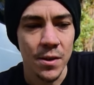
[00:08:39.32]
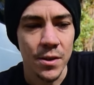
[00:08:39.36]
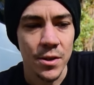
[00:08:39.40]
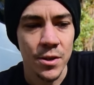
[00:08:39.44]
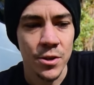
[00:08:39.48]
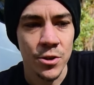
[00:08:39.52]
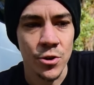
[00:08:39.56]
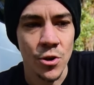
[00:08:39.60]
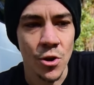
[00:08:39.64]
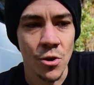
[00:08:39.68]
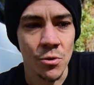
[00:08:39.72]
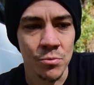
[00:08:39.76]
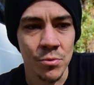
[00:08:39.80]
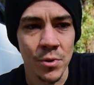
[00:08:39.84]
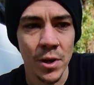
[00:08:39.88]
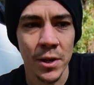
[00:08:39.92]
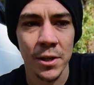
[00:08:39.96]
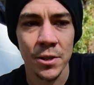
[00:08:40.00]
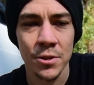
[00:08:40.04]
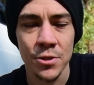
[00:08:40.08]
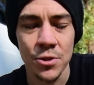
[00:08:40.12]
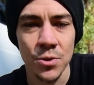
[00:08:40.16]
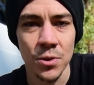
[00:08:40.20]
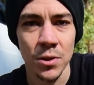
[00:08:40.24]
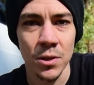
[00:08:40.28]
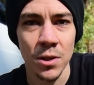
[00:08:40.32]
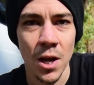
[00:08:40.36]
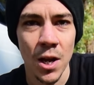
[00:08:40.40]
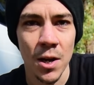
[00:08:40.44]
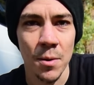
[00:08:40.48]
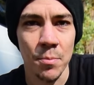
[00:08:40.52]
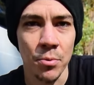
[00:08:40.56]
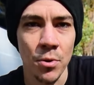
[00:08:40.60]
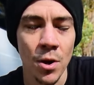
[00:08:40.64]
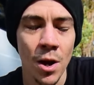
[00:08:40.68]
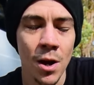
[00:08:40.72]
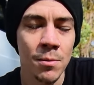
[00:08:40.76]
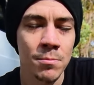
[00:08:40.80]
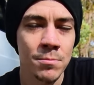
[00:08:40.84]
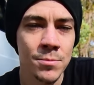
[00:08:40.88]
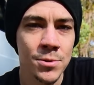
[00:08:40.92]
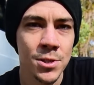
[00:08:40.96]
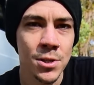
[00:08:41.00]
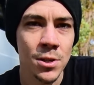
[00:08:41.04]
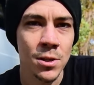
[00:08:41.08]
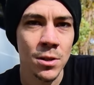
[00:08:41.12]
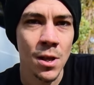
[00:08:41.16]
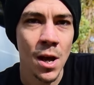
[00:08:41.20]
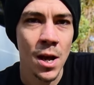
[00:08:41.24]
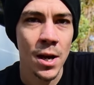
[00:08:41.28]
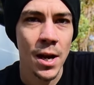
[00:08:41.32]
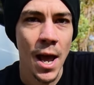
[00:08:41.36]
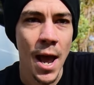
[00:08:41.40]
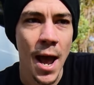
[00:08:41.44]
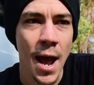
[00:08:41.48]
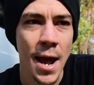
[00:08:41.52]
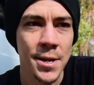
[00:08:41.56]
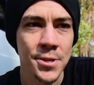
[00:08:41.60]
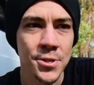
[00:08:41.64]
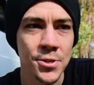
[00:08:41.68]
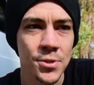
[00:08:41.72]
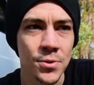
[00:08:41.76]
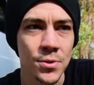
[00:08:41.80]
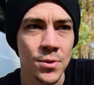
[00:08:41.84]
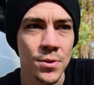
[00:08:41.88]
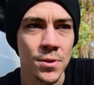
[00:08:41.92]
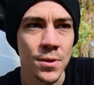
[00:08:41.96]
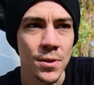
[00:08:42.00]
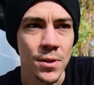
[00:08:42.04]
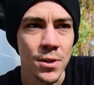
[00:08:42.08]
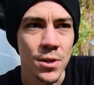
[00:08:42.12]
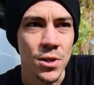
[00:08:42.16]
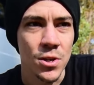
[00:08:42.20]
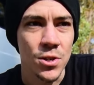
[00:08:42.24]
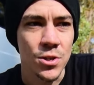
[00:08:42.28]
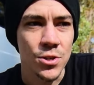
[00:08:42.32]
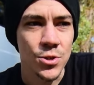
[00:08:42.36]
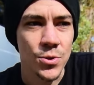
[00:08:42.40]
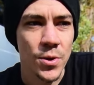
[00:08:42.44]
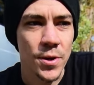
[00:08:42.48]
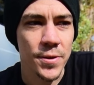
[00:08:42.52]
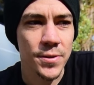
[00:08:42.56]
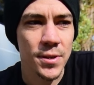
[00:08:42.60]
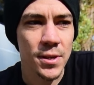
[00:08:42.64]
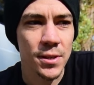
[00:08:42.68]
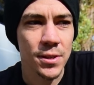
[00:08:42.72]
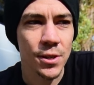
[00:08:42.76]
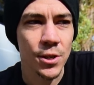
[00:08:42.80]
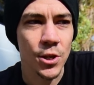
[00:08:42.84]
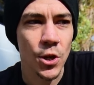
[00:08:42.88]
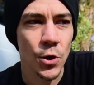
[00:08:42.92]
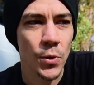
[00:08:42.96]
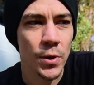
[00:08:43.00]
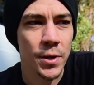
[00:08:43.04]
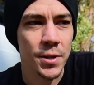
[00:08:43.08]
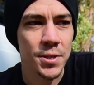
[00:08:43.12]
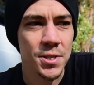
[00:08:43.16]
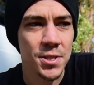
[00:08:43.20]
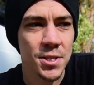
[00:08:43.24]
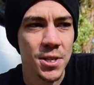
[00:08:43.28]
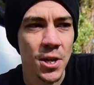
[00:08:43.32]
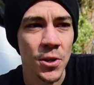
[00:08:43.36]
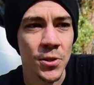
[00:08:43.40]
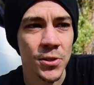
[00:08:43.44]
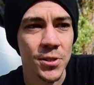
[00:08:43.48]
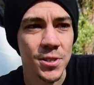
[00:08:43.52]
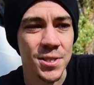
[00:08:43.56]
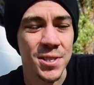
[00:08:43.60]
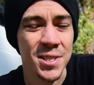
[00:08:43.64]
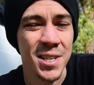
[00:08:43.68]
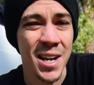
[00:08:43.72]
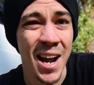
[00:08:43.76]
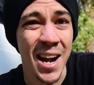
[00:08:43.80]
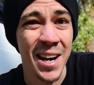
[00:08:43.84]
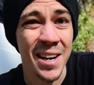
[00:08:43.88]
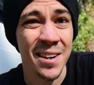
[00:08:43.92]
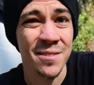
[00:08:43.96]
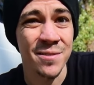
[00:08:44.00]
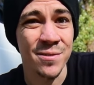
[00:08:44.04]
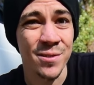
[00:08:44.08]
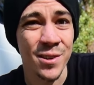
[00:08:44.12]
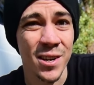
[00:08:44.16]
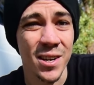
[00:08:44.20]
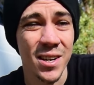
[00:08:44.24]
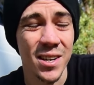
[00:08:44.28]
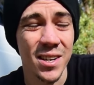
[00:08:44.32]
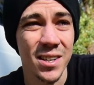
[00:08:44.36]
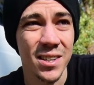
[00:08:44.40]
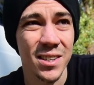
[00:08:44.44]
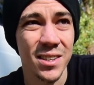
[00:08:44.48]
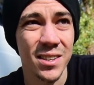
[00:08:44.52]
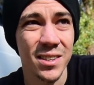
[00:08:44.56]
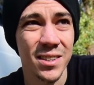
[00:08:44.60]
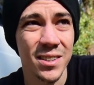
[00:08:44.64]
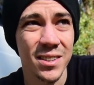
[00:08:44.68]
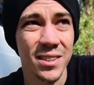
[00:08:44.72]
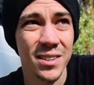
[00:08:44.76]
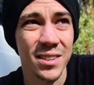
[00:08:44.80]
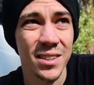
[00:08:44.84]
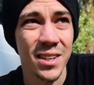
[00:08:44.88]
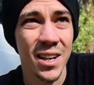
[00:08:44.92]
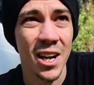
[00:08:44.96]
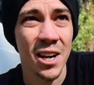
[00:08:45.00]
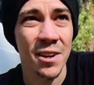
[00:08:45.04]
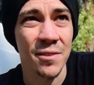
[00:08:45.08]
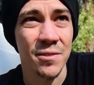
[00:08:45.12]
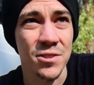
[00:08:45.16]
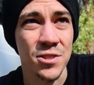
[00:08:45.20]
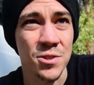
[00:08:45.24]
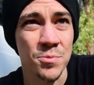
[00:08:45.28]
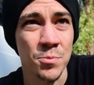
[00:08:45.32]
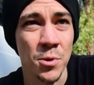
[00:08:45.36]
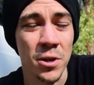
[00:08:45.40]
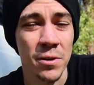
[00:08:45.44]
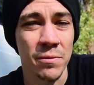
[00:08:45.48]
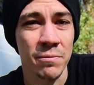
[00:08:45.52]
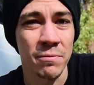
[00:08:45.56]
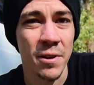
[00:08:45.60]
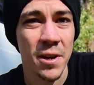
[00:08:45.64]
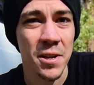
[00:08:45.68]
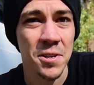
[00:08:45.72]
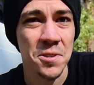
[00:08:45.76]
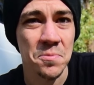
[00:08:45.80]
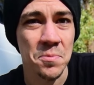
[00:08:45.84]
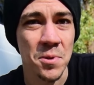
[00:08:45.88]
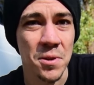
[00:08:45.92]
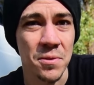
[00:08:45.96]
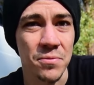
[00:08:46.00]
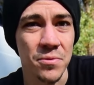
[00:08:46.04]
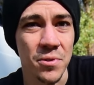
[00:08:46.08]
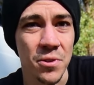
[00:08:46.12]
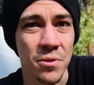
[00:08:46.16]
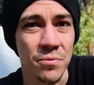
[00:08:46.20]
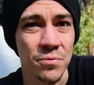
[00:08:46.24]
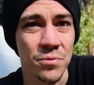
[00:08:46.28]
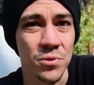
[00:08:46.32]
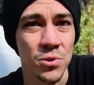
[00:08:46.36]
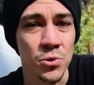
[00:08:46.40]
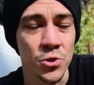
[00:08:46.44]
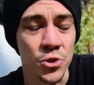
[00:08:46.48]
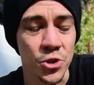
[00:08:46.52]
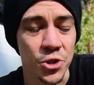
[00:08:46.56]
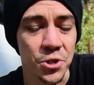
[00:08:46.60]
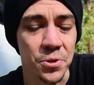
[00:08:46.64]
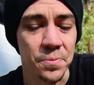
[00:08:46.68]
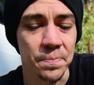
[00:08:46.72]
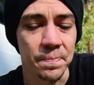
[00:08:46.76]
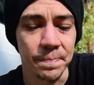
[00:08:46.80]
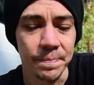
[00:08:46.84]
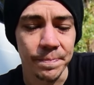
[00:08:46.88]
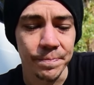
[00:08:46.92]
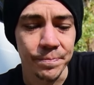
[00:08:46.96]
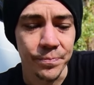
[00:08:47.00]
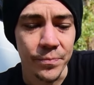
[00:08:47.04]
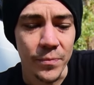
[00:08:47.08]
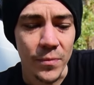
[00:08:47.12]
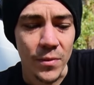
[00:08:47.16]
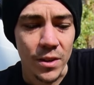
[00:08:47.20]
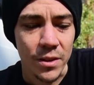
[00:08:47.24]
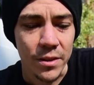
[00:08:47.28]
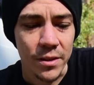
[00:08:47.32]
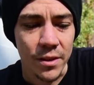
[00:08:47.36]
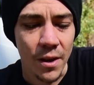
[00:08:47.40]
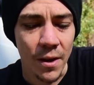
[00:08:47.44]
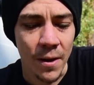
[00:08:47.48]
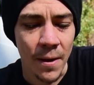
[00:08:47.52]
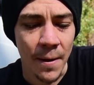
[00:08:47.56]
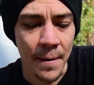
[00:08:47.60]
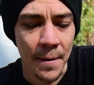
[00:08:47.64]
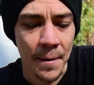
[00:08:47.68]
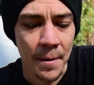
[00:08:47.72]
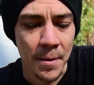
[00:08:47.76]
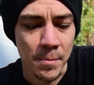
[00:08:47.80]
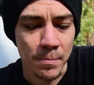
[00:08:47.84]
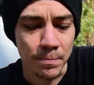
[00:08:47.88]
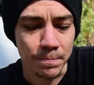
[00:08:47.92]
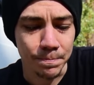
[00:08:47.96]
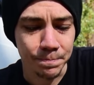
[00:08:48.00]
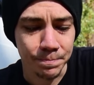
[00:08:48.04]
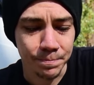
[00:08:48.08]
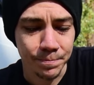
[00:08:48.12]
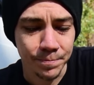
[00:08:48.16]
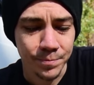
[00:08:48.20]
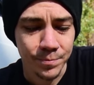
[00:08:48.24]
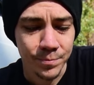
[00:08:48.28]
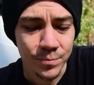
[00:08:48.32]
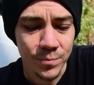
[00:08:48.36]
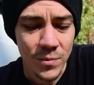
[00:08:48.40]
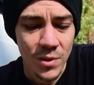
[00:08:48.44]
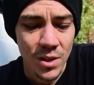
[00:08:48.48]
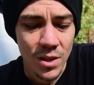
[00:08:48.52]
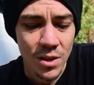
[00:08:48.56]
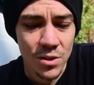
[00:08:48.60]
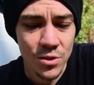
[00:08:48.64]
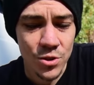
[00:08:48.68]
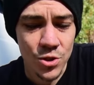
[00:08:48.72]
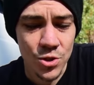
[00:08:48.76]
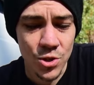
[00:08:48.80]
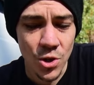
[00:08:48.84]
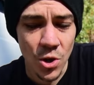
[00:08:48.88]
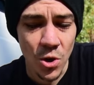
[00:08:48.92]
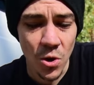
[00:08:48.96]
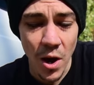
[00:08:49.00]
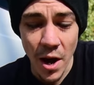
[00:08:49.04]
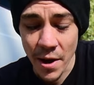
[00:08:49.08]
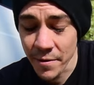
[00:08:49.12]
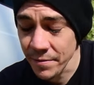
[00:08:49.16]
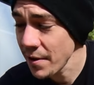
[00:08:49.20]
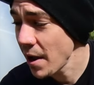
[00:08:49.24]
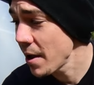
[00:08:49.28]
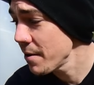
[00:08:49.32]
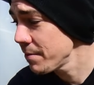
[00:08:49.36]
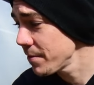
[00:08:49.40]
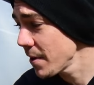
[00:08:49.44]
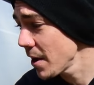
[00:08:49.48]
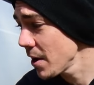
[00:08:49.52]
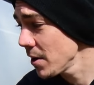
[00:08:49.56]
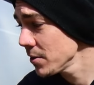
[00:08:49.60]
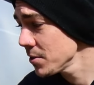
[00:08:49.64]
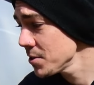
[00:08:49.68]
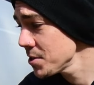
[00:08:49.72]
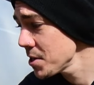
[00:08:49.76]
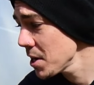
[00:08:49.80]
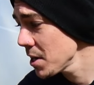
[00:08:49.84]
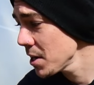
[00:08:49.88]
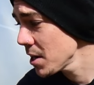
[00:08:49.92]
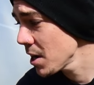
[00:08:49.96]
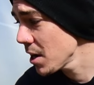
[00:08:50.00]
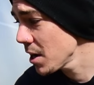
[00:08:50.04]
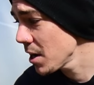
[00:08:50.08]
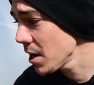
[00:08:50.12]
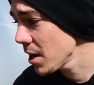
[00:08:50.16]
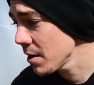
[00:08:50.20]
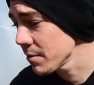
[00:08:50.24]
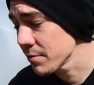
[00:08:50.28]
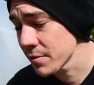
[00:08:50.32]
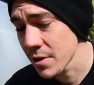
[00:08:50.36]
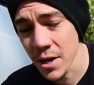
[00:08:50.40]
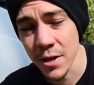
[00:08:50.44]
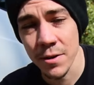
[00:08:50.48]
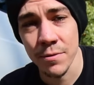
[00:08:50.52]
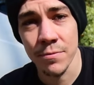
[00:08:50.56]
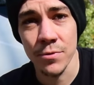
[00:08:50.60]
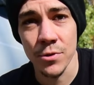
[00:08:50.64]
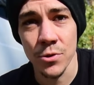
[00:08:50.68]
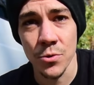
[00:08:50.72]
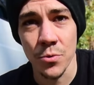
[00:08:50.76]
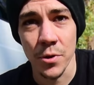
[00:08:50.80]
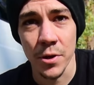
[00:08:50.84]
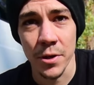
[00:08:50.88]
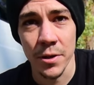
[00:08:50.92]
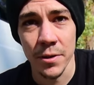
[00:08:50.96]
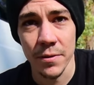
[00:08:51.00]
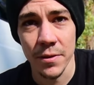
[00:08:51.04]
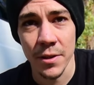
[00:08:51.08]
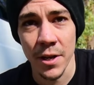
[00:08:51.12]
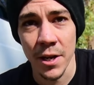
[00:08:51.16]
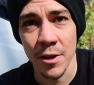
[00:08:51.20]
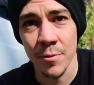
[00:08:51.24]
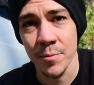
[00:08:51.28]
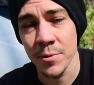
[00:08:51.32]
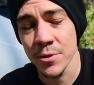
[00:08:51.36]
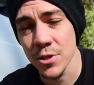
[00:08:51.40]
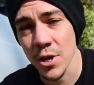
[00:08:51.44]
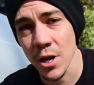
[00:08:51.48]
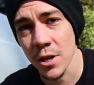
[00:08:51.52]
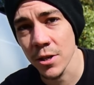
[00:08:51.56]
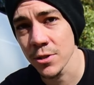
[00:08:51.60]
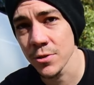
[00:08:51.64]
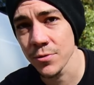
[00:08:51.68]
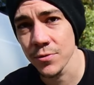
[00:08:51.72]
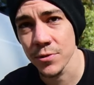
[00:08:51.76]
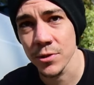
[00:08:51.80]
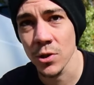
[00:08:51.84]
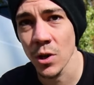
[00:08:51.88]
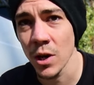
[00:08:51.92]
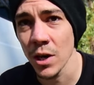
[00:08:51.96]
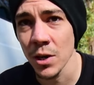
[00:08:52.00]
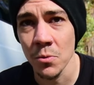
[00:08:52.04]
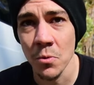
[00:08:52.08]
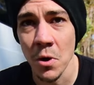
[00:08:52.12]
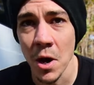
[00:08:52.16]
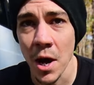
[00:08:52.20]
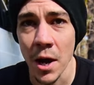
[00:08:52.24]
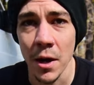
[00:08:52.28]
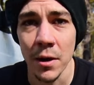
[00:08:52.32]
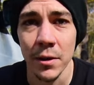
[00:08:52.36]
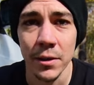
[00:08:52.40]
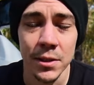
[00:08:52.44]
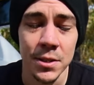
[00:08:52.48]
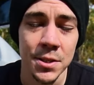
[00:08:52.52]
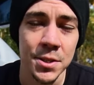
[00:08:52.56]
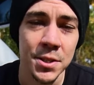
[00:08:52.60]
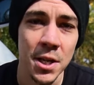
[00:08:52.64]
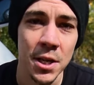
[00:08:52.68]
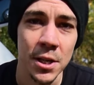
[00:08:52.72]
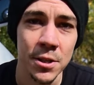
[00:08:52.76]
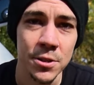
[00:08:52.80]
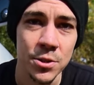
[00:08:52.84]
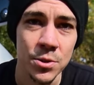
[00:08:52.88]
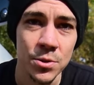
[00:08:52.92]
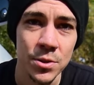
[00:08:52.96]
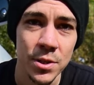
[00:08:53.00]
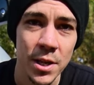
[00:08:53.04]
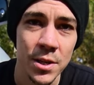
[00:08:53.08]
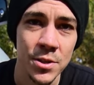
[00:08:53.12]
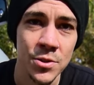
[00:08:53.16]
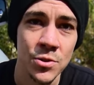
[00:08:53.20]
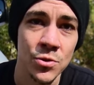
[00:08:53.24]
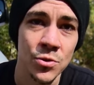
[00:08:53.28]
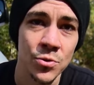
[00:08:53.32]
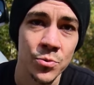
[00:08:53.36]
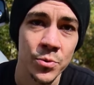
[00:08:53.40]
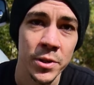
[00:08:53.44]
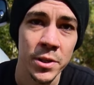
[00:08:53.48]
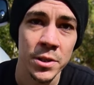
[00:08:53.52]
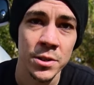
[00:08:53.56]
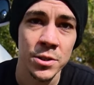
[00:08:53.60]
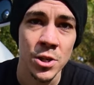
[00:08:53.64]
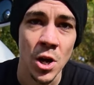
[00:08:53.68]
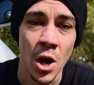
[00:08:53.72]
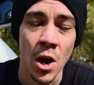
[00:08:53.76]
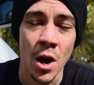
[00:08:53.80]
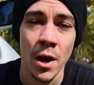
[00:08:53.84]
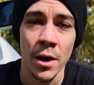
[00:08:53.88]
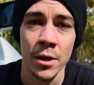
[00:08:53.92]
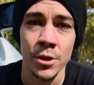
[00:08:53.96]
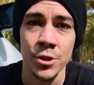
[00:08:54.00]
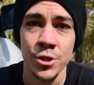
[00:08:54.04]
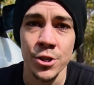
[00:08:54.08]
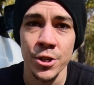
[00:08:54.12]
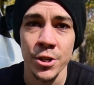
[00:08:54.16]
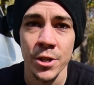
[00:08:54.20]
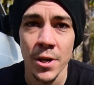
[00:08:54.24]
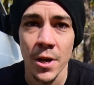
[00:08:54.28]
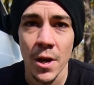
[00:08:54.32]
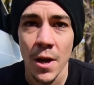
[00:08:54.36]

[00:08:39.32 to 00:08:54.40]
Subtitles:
you know, run into a lot of problems and a lot of hassle. So I think that going stealth is kind of a smart investment for the future. So I found I've got a viewer that I've been talking to for quite a while, and he's got a 2003 Dodge